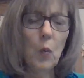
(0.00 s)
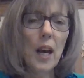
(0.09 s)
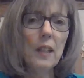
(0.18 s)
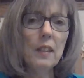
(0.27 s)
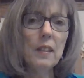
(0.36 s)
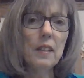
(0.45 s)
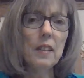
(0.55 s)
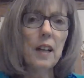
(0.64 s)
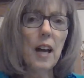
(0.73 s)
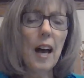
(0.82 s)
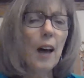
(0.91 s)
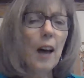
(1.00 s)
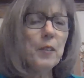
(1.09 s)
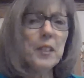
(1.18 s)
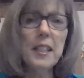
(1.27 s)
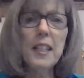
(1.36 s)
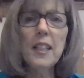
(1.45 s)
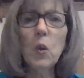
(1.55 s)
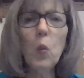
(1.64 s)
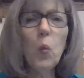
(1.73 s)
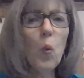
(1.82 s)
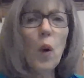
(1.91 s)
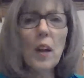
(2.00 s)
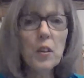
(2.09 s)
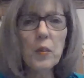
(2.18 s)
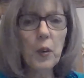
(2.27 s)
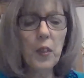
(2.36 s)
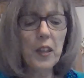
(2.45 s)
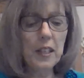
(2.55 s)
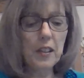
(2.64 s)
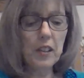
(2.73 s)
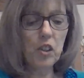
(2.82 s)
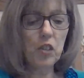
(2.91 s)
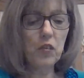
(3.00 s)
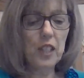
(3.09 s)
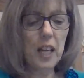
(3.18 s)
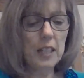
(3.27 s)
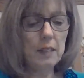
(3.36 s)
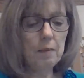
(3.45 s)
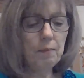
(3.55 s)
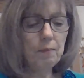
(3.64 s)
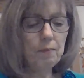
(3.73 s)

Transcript: Well, I've seen the wonderful things that you've done.